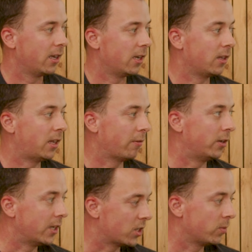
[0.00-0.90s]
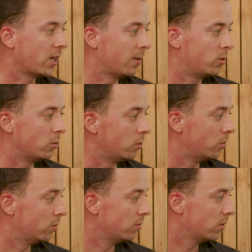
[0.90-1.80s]
It definitely takes some time
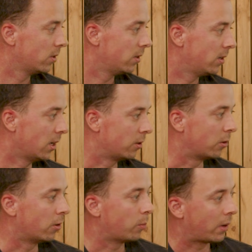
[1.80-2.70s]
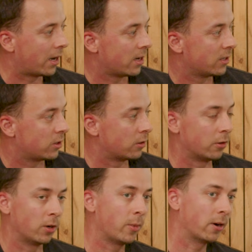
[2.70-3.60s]
to learn plants, to
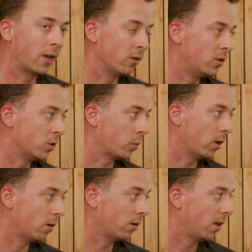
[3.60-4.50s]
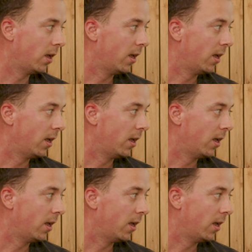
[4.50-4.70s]
learn about algae as well.